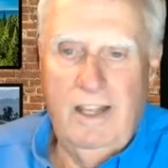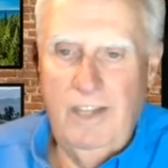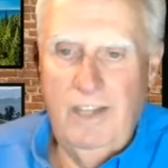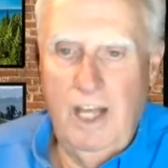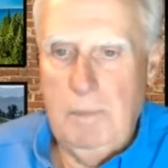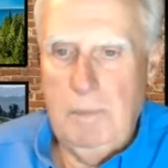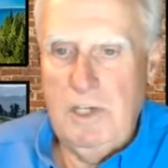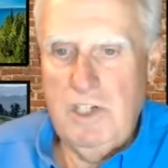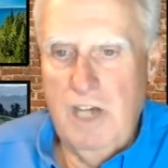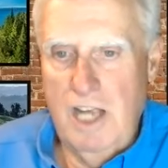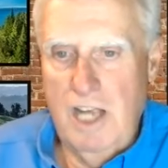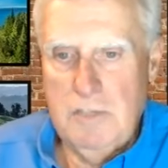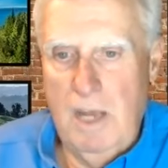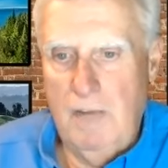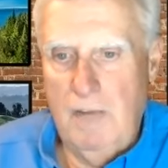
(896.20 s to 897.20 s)
The
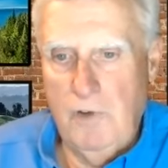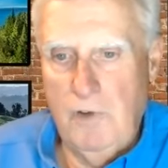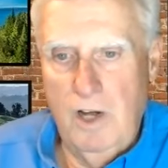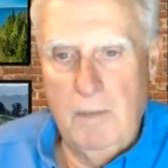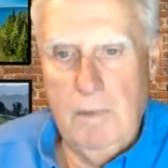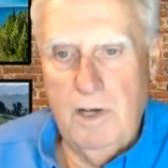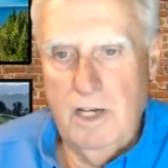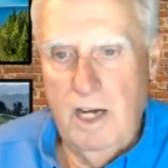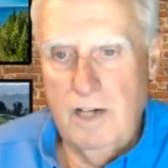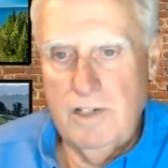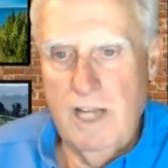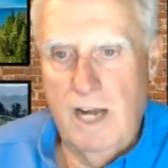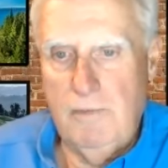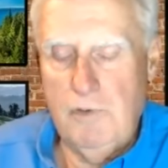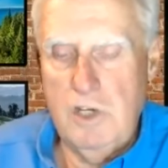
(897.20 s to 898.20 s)
LPGA has paid for
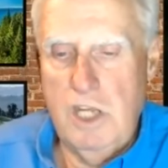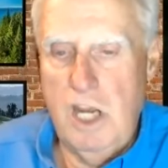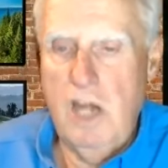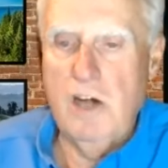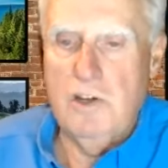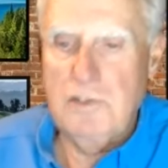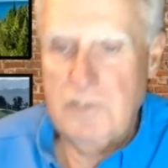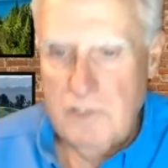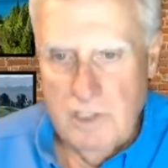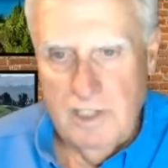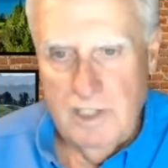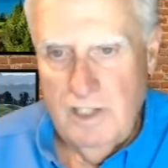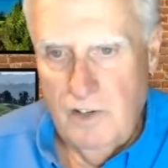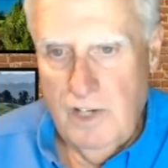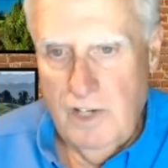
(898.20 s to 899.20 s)
airtime for years,
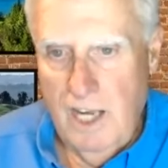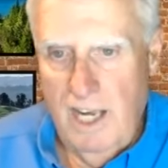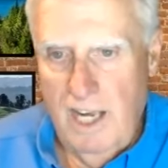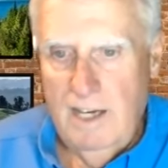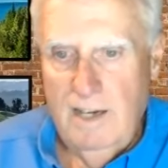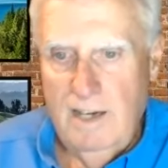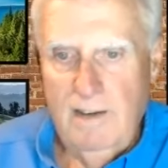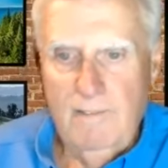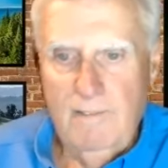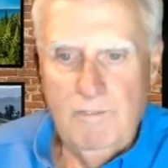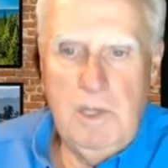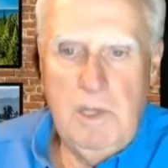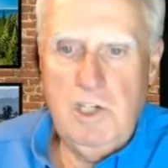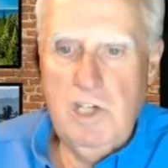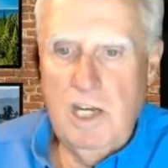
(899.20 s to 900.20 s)
okay? The
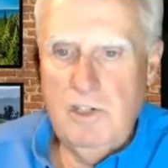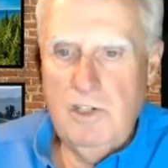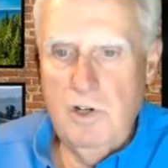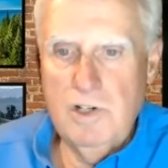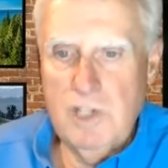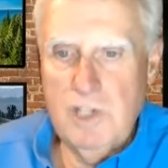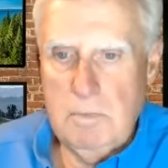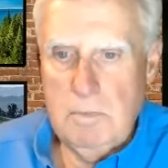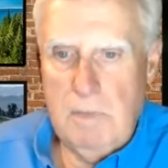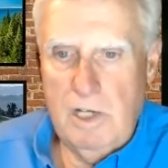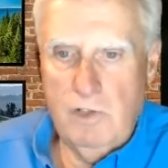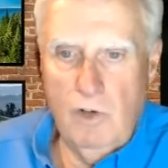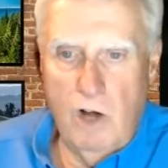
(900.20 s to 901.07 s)
PGA Tour is such a big